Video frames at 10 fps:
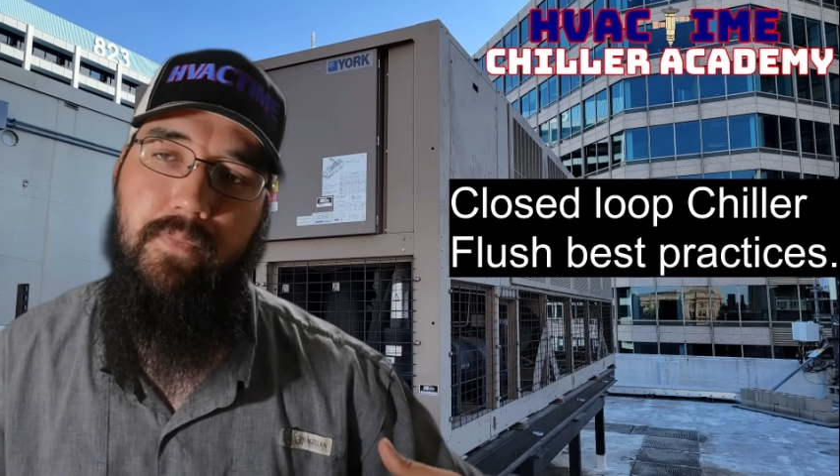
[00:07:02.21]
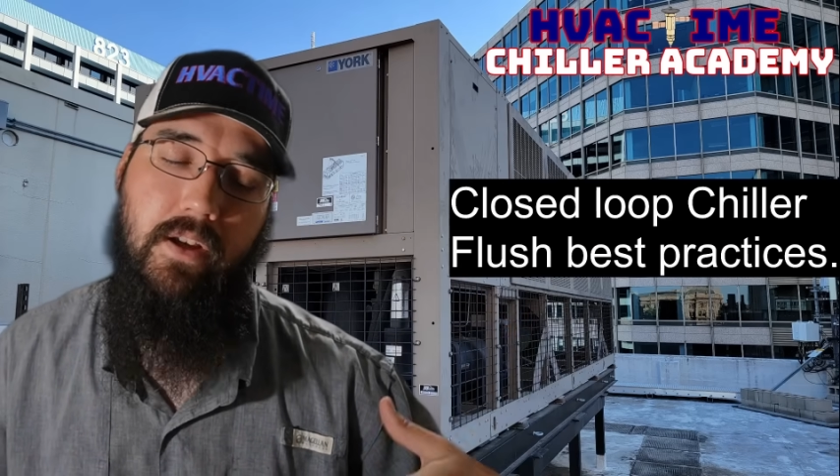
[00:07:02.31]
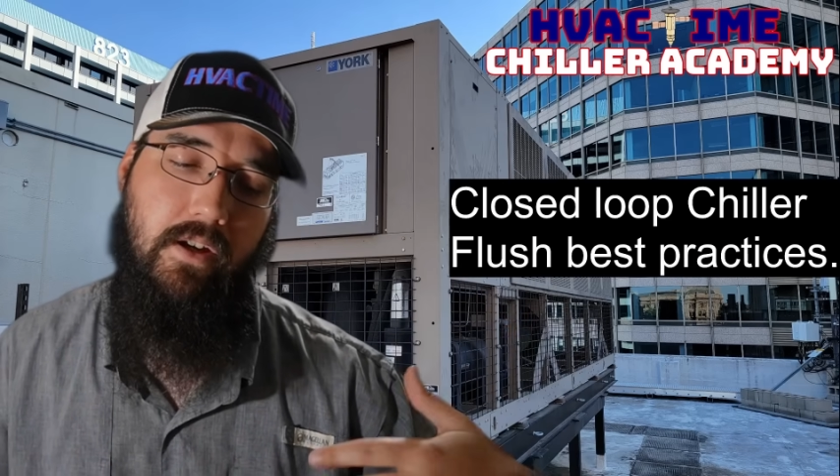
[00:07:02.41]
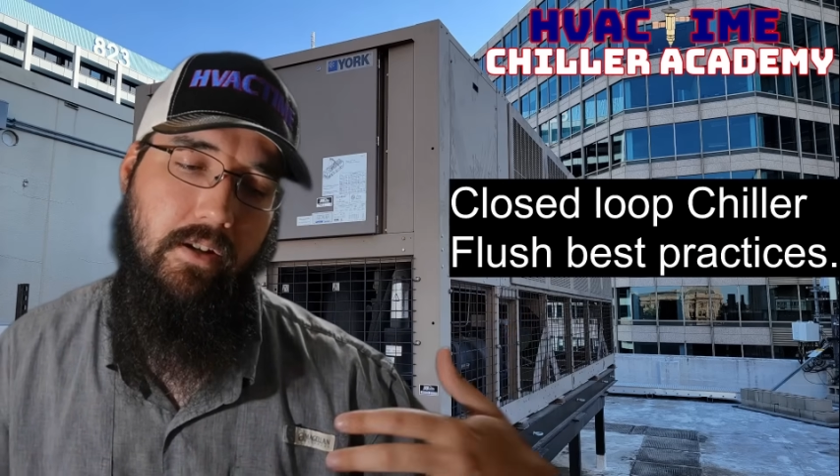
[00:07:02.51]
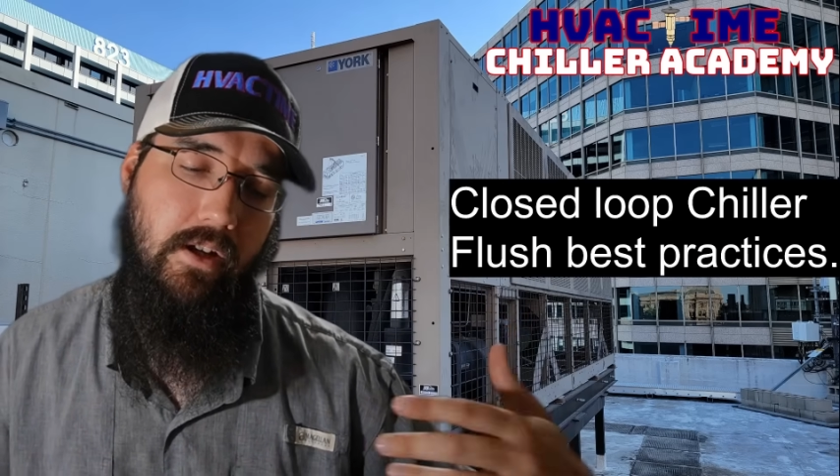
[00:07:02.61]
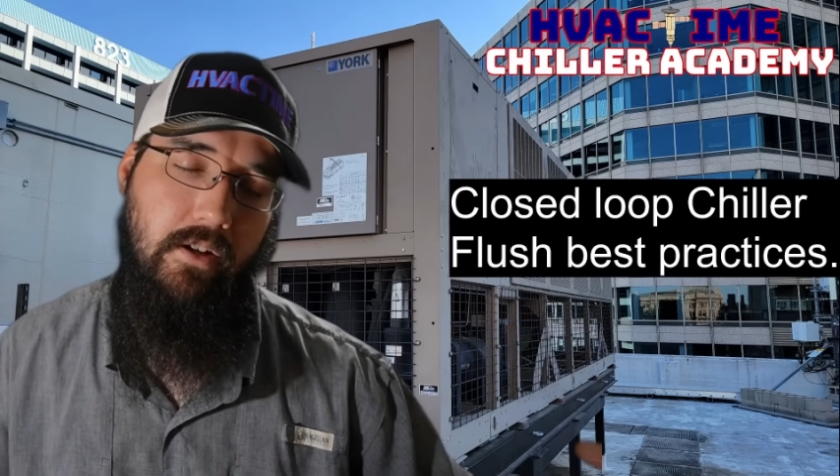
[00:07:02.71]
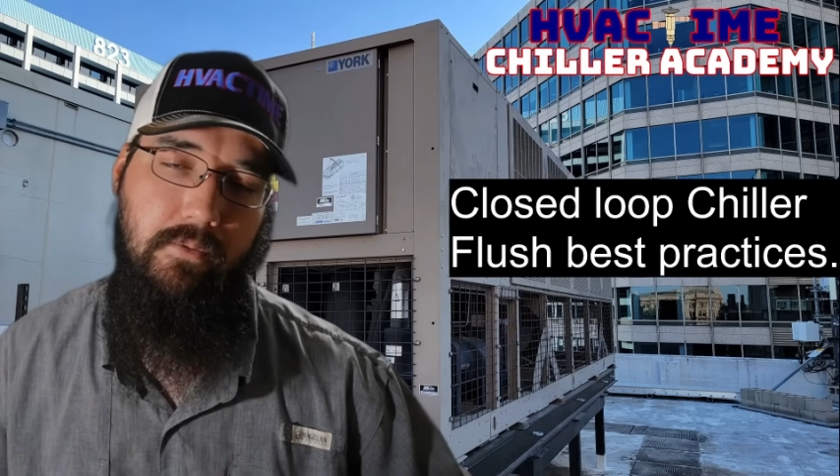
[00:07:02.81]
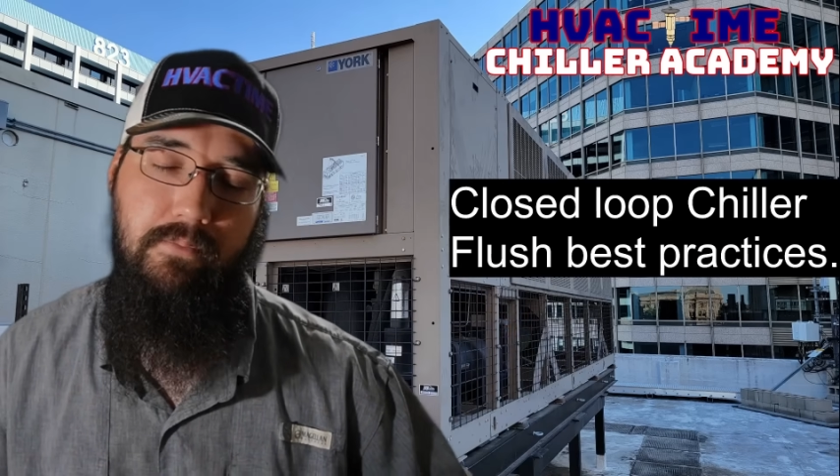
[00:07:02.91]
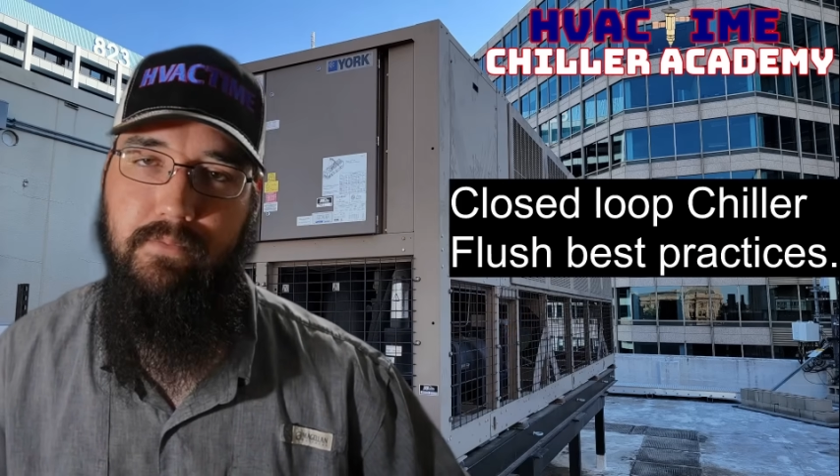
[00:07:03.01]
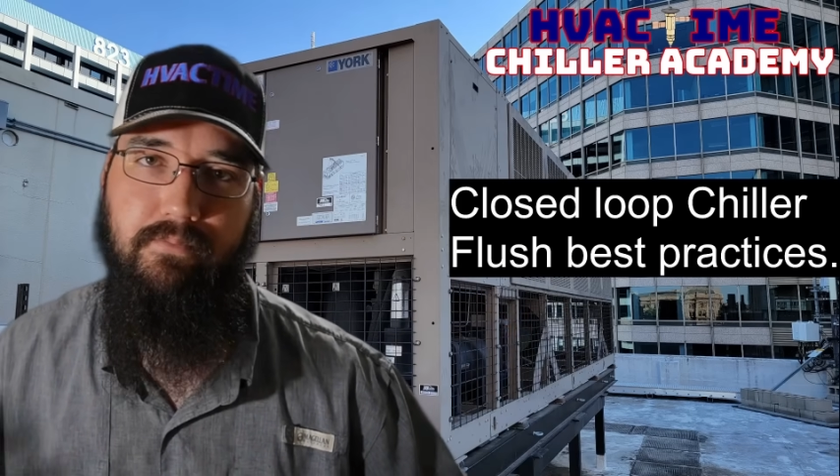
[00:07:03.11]
Uh,
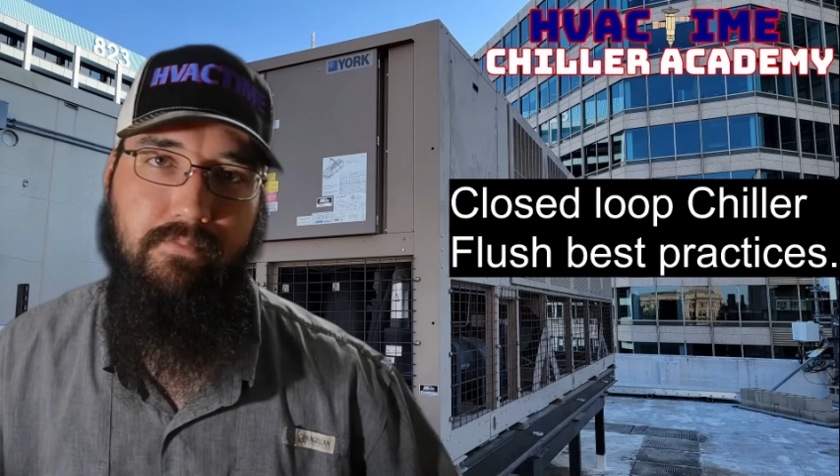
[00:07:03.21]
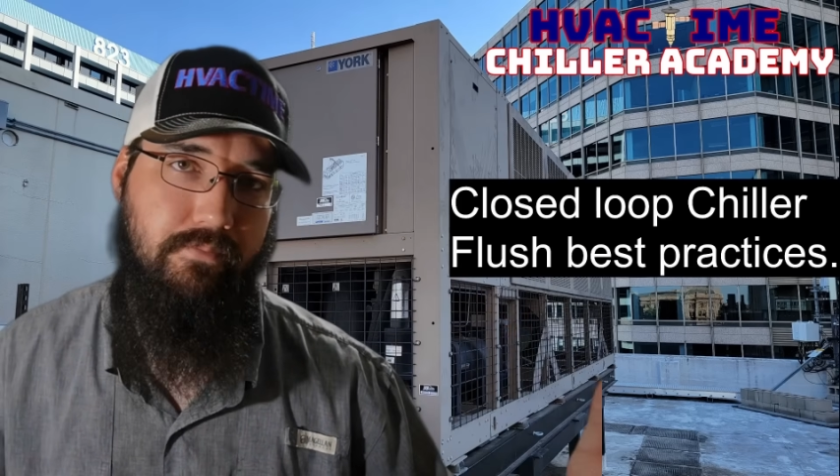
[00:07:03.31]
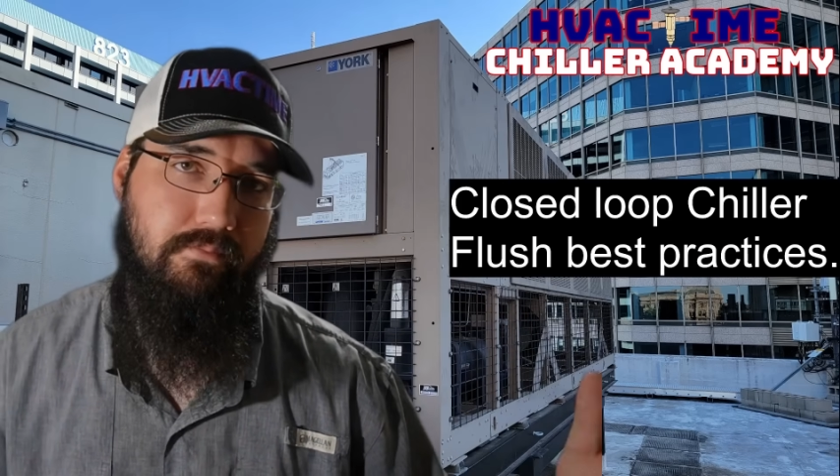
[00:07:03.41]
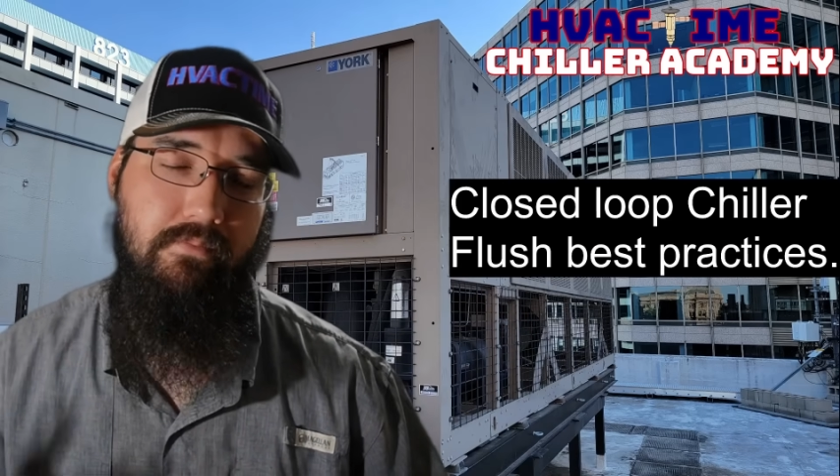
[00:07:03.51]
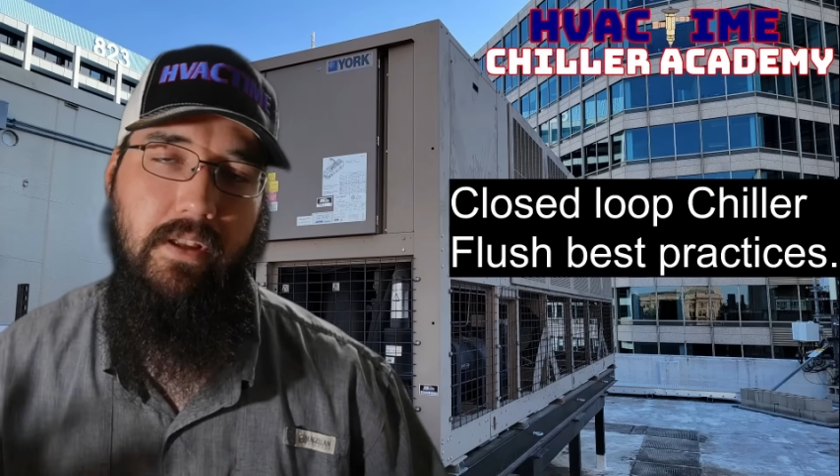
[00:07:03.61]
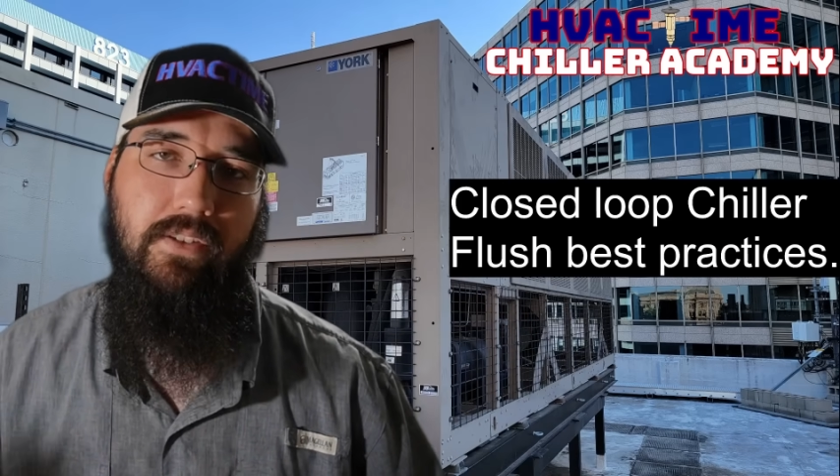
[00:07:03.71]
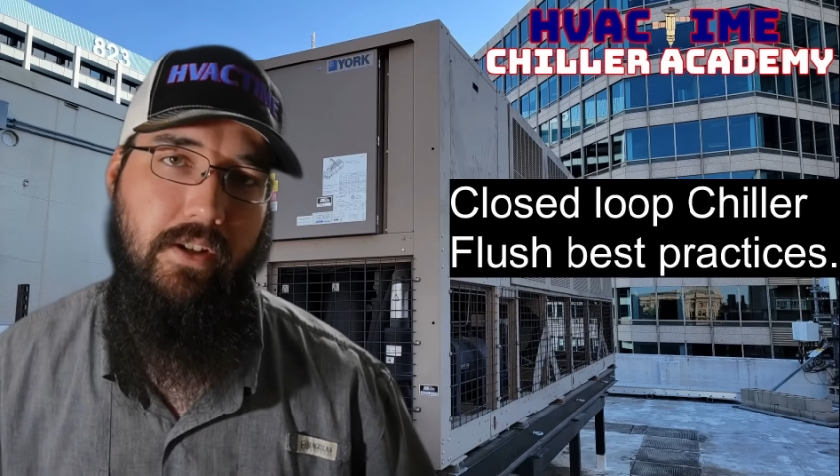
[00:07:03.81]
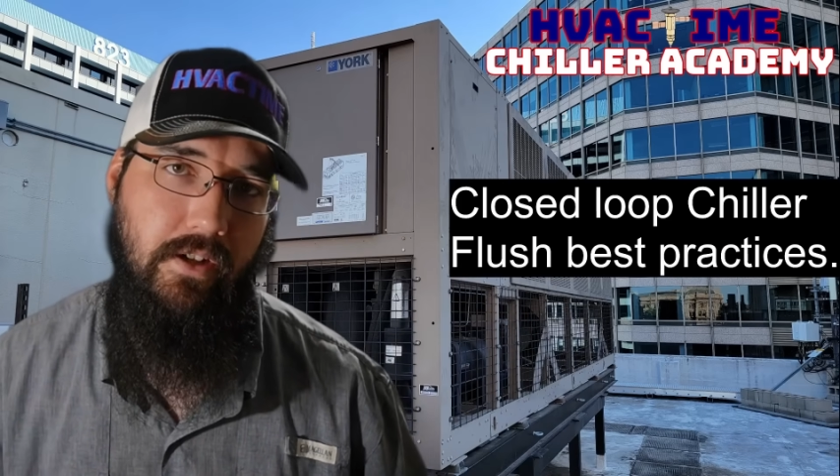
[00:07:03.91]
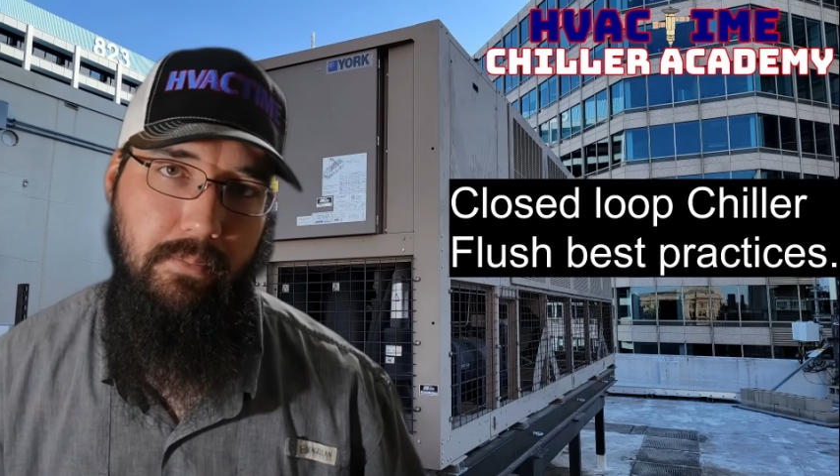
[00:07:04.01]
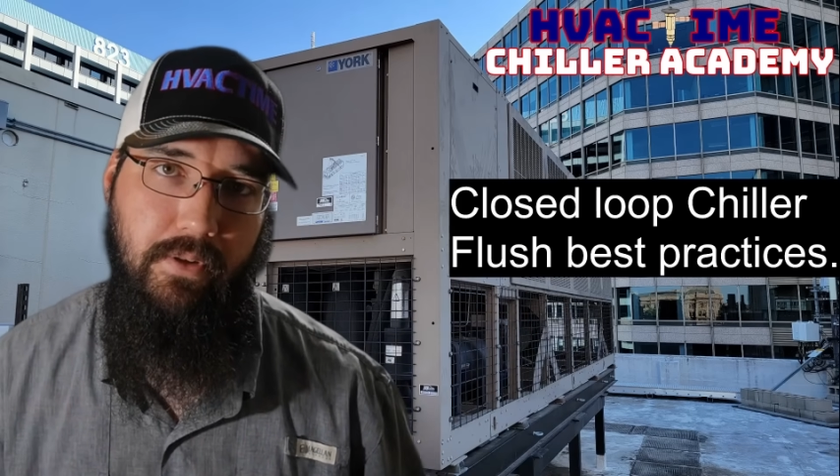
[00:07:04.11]
now, that's
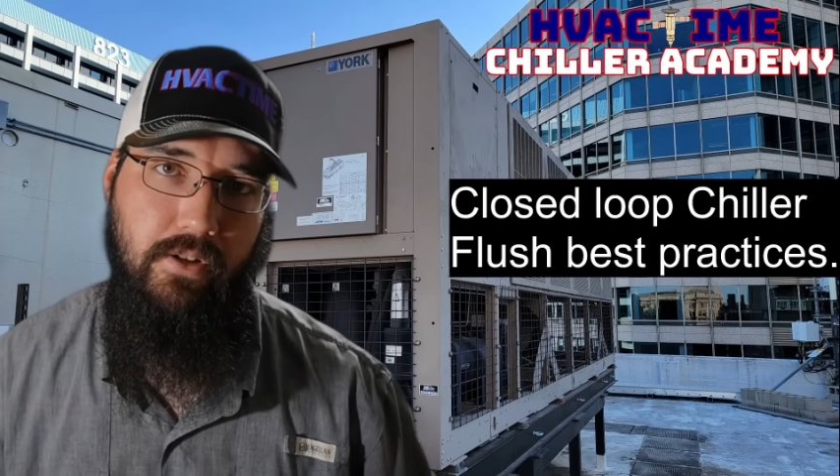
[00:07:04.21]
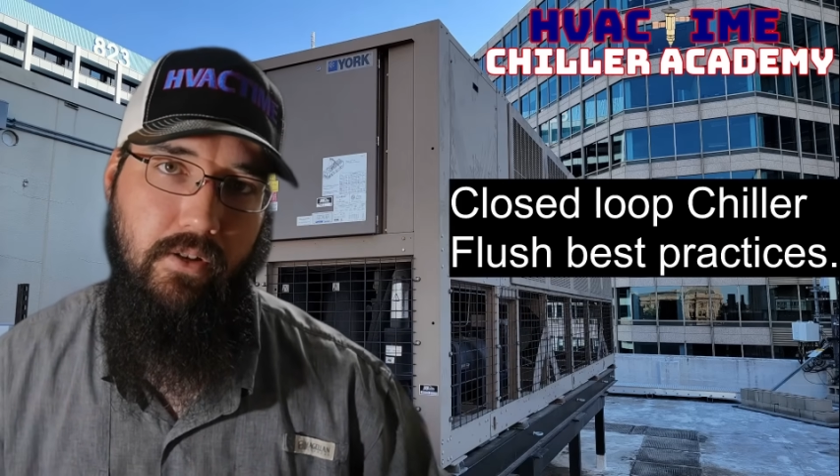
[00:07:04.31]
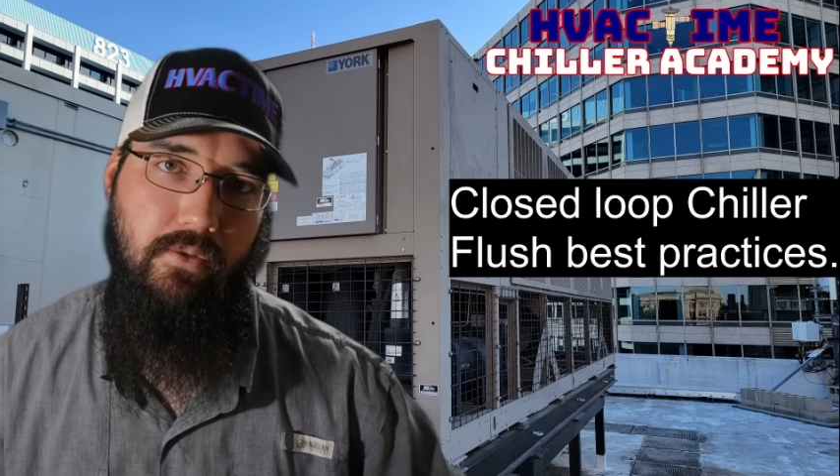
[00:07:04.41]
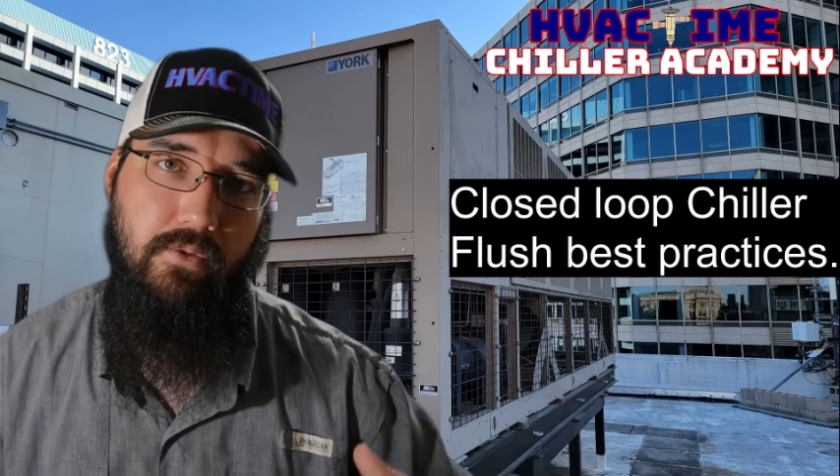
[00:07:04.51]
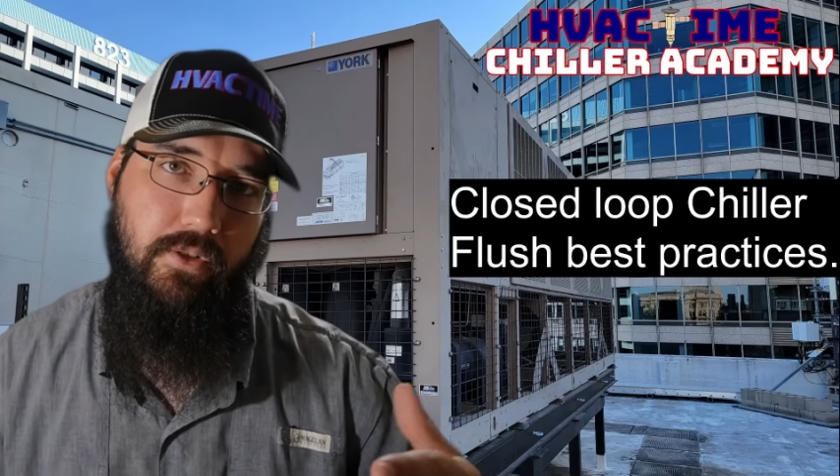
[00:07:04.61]
going to depend on, you know,